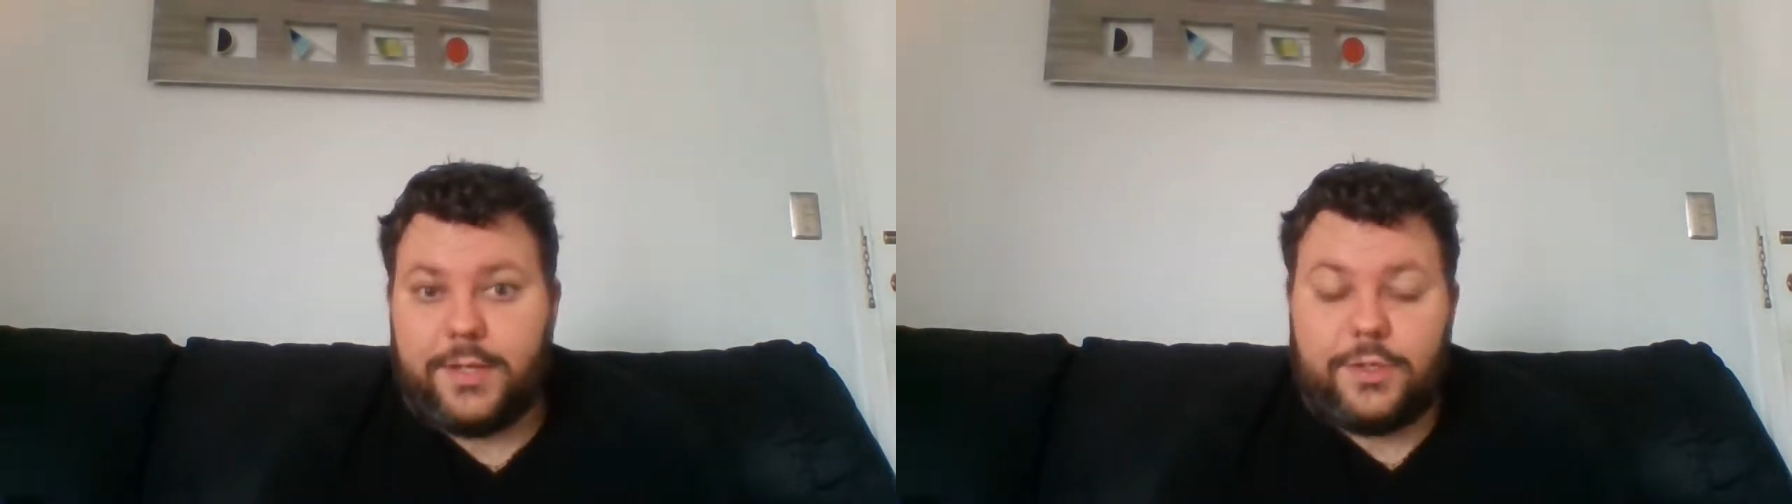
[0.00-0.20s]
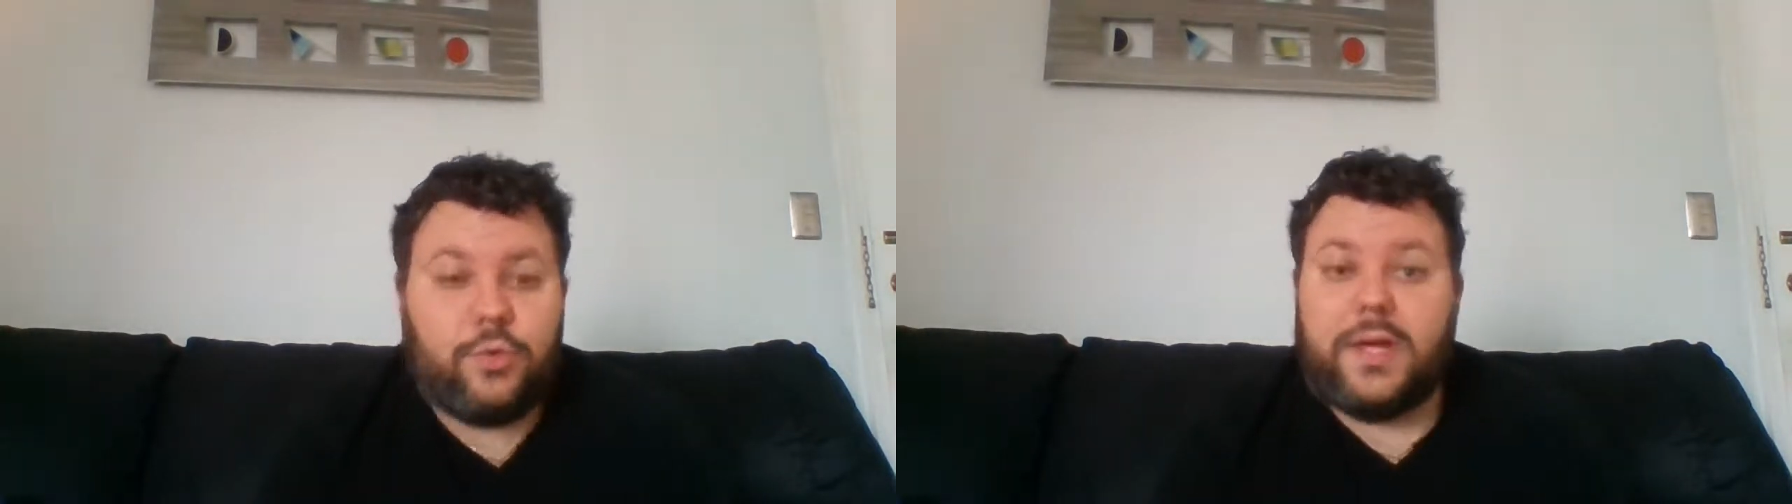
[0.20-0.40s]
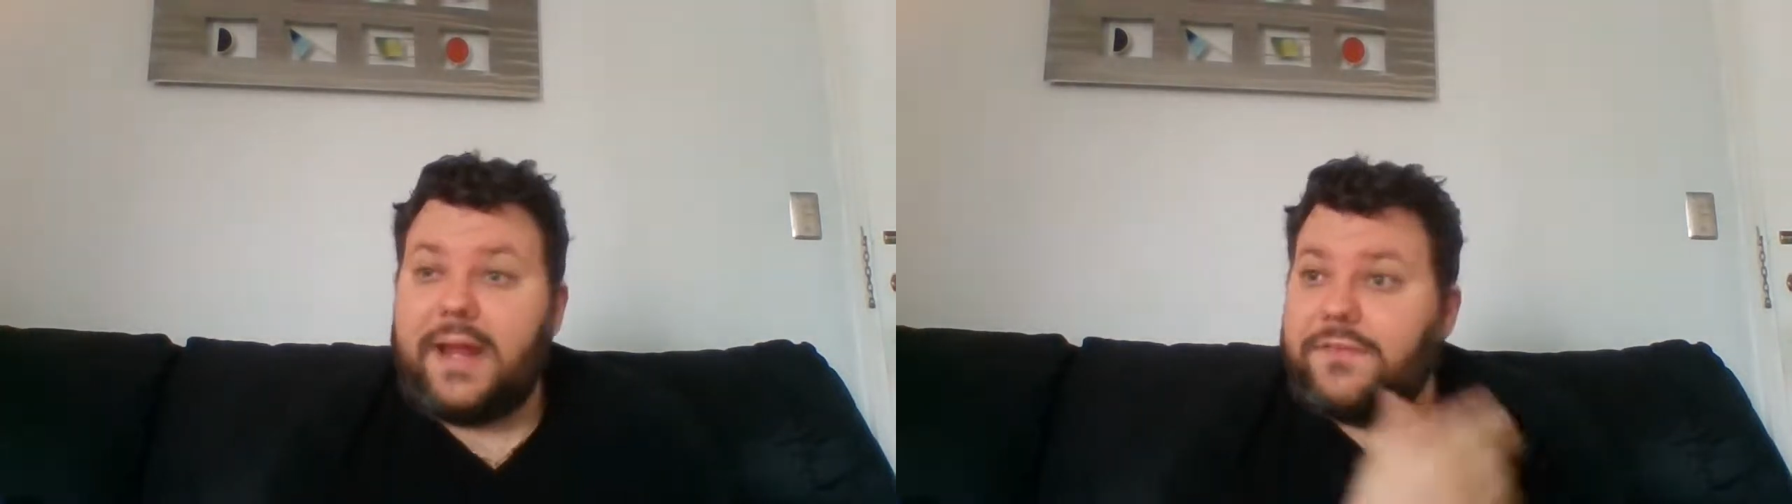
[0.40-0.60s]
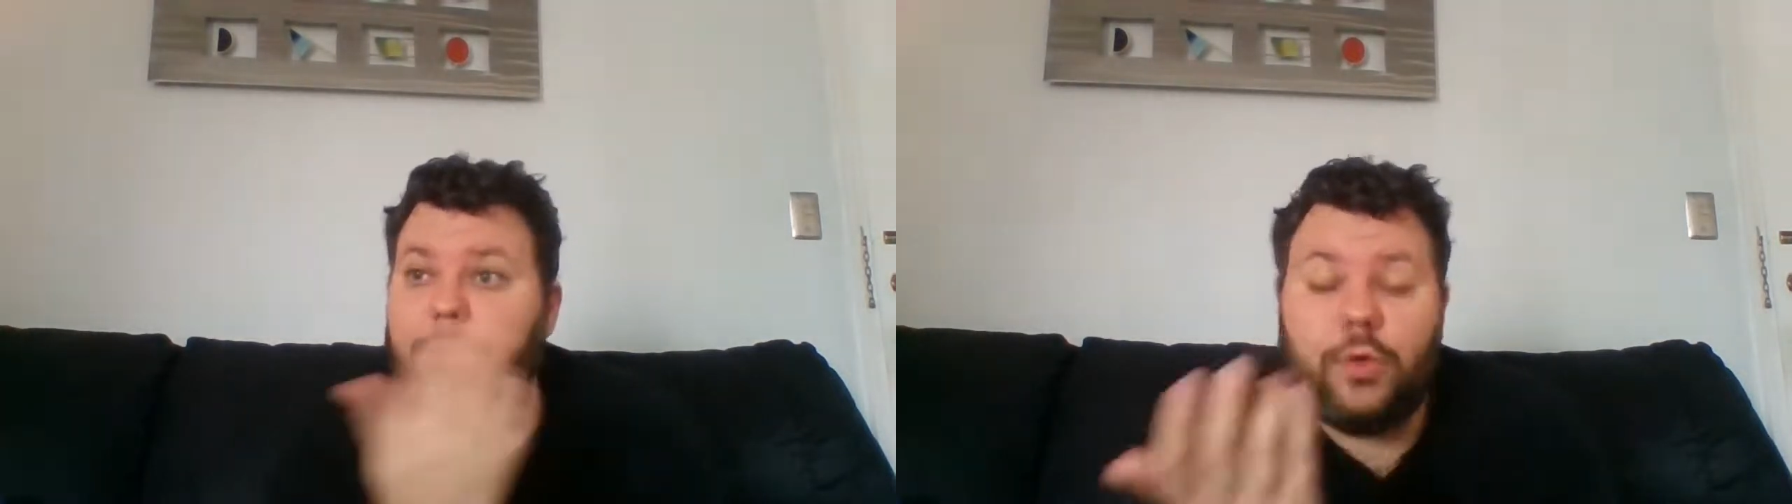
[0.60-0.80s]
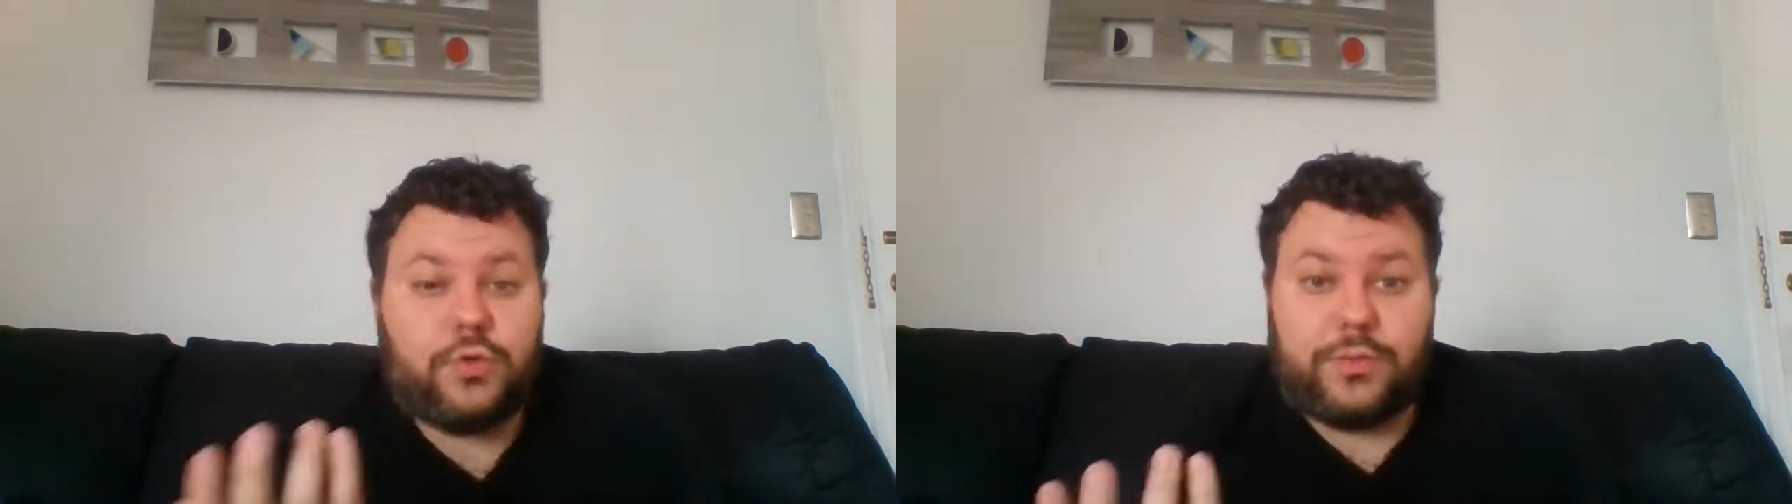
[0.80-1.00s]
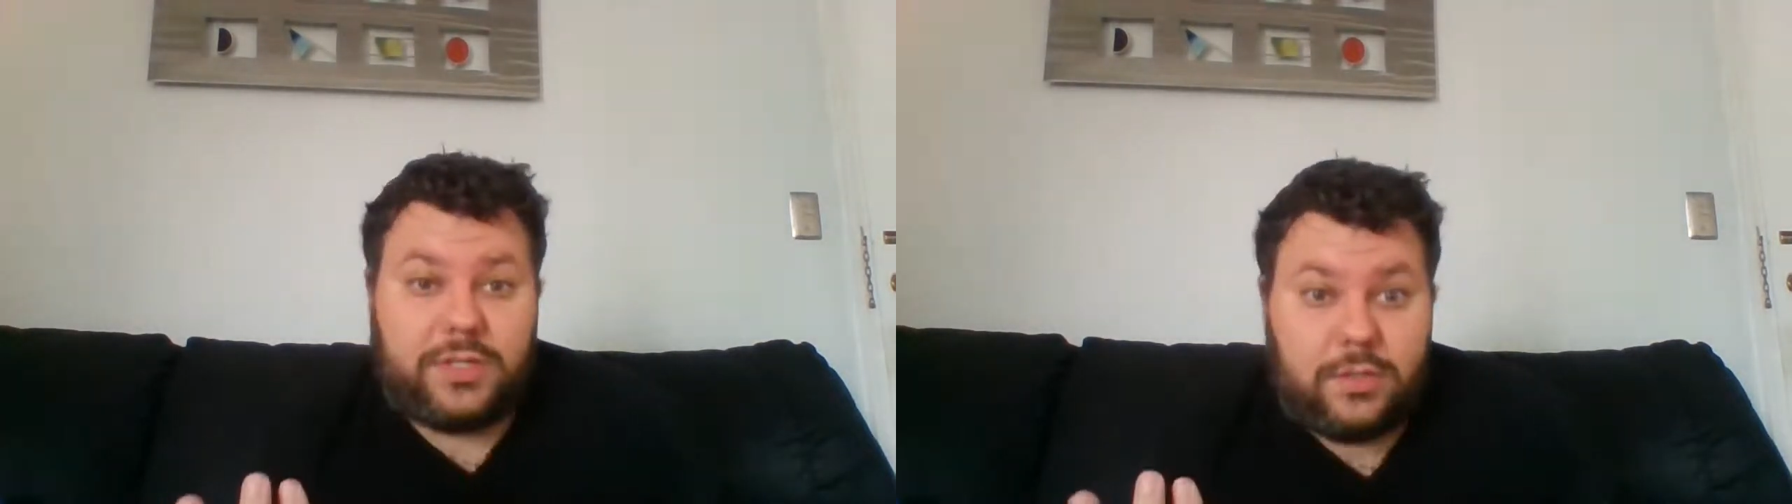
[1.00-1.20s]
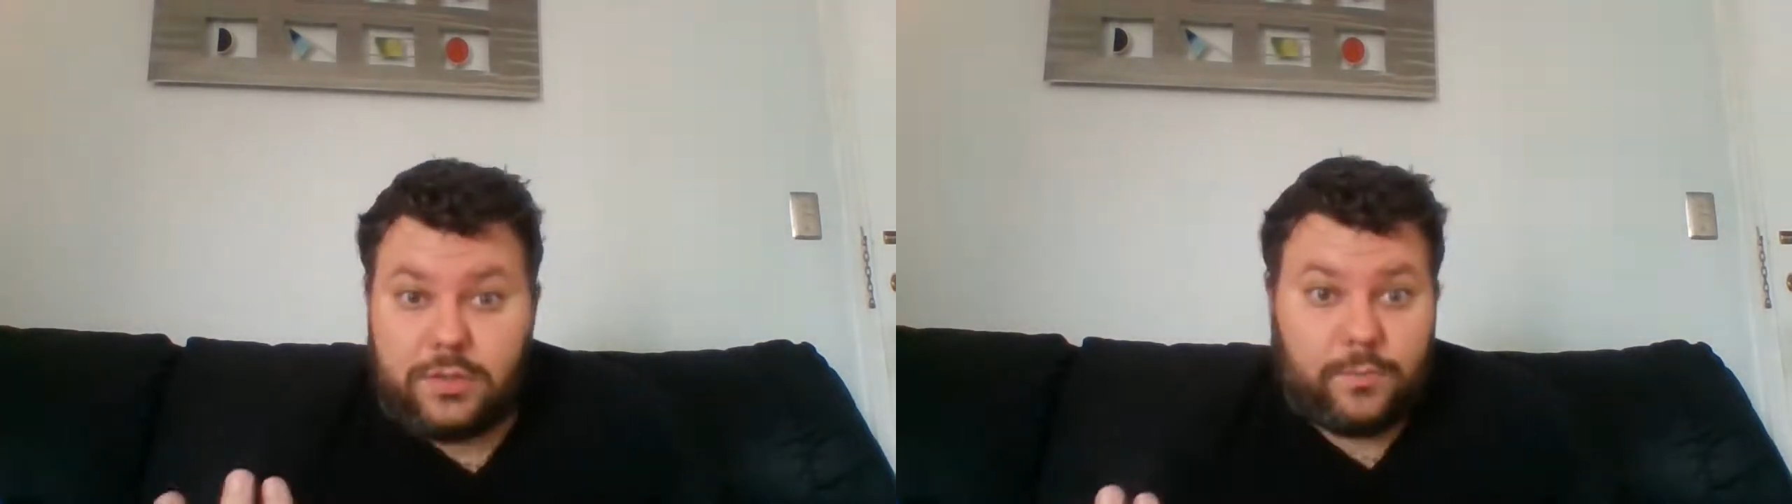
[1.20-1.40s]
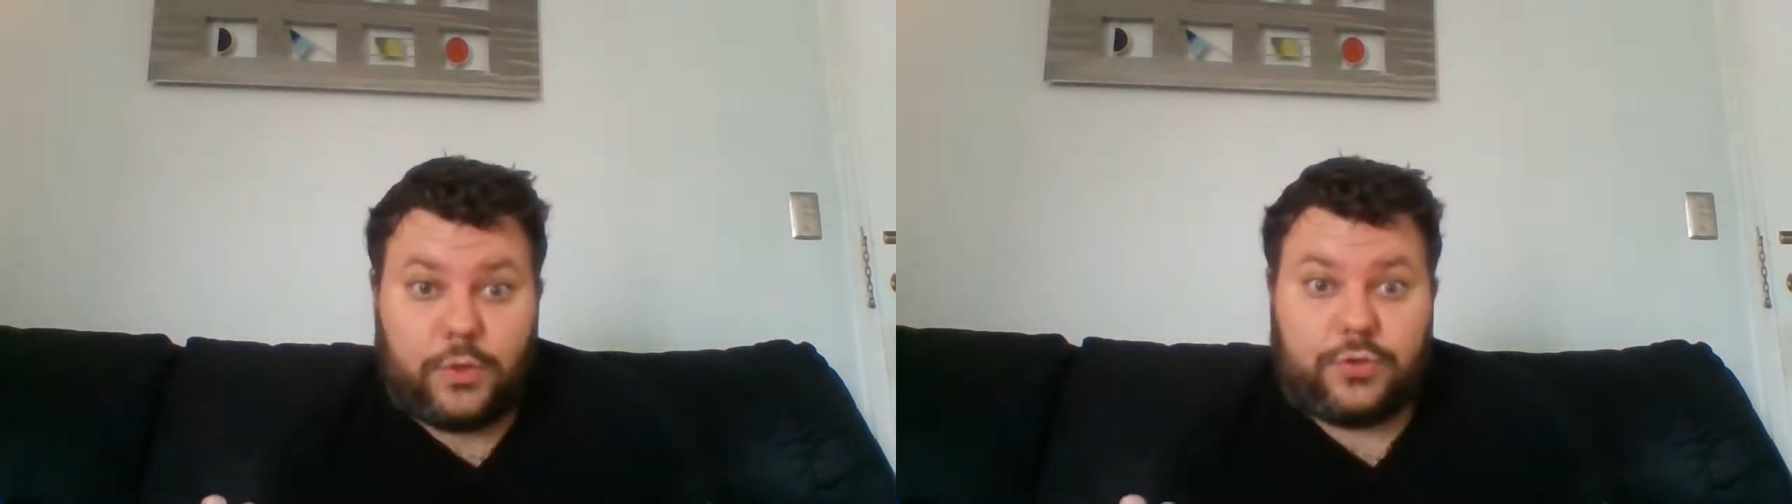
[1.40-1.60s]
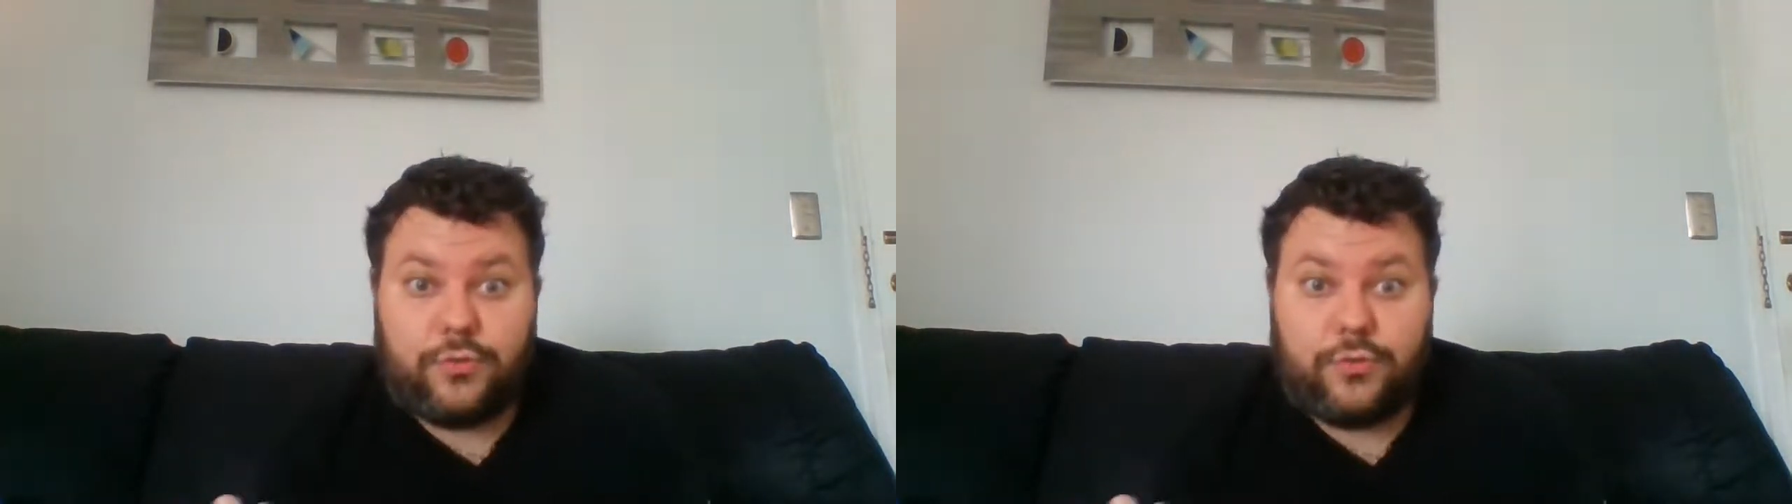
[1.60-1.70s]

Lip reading: You can have the most